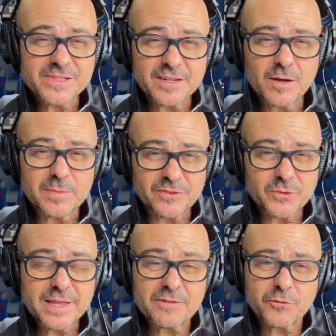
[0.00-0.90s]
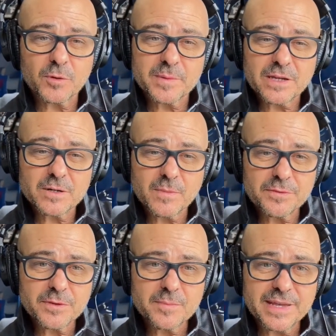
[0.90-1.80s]
to come and do that for me on a
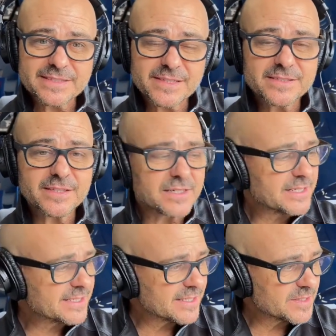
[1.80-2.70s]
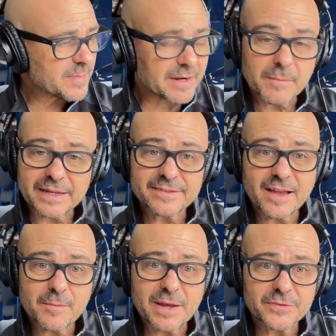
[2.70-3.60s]
monthly basis than it is to spend my
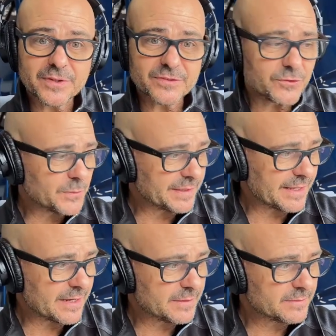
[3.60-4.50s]
time out there doing that.